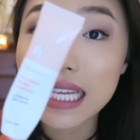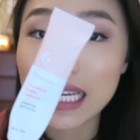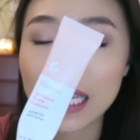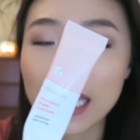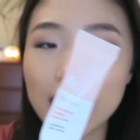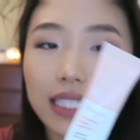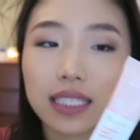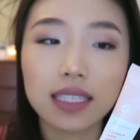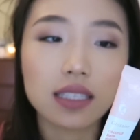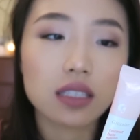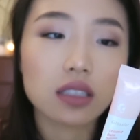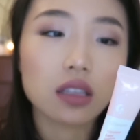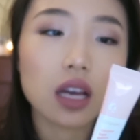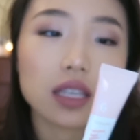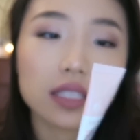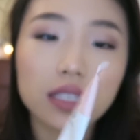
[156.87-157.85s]
thing is this
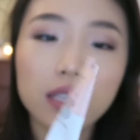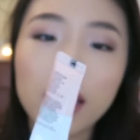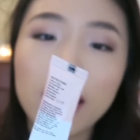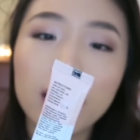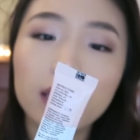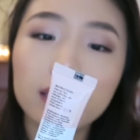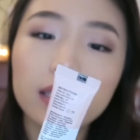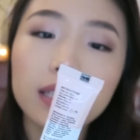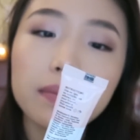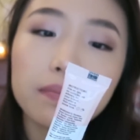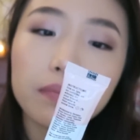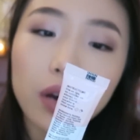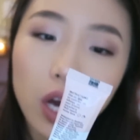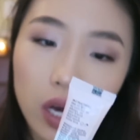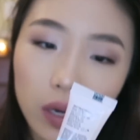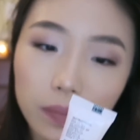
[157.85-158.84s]
Glossier lip
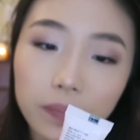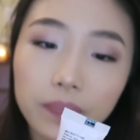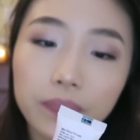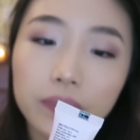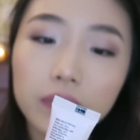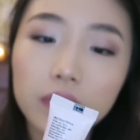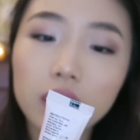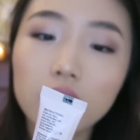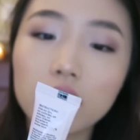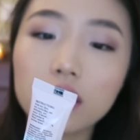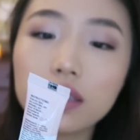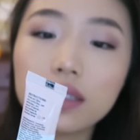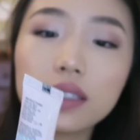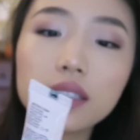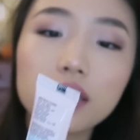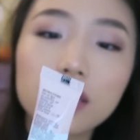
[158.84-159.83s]
balm.
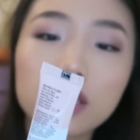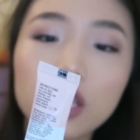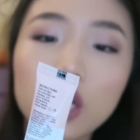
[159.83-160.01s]
This is